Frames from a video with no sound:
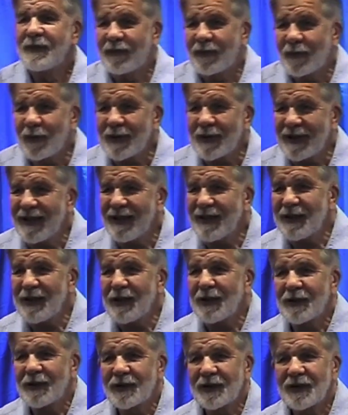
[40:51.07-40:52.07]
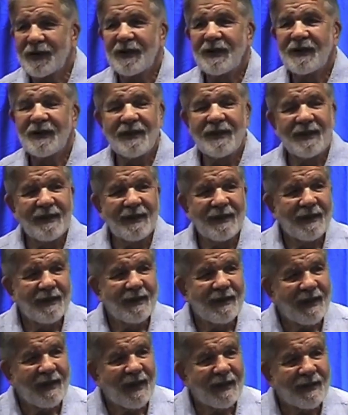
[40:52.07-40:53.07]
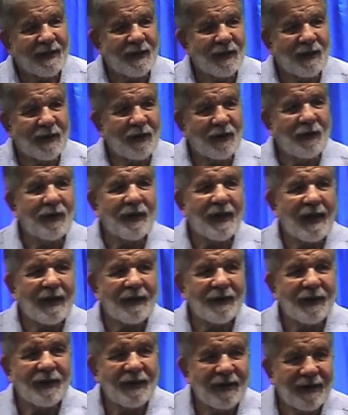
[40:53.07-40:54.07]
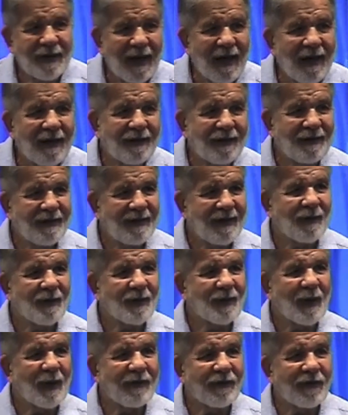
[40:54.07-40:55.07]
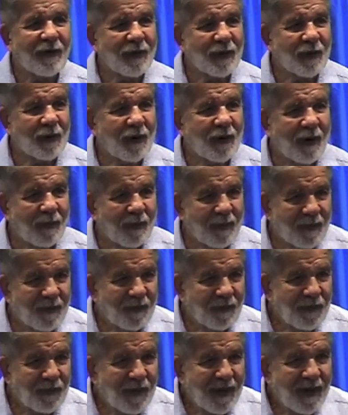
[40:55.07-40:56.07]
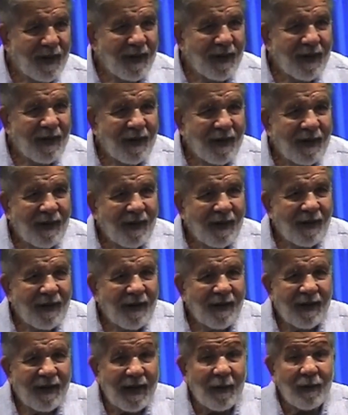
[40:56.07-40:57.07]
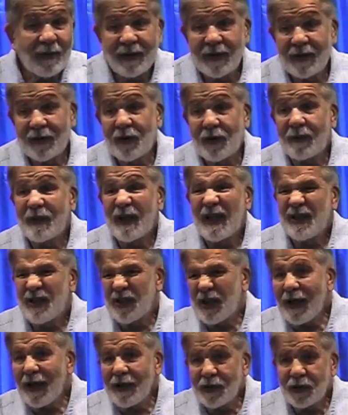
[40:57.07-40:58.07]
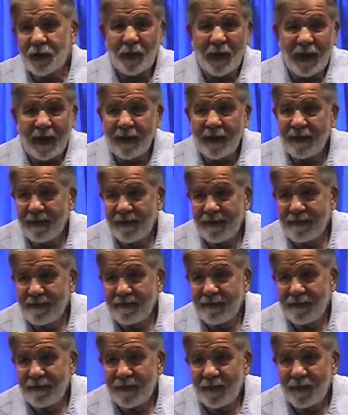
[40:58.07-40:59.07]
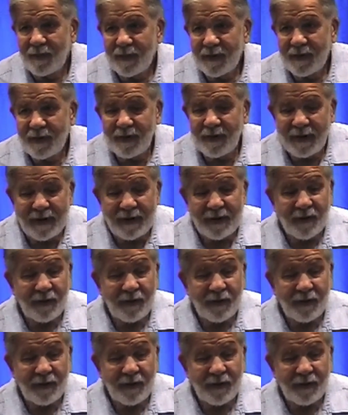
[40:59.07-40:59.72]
14 years. Yeah, since 2010. That was my first trip. And that was a trip that changed me in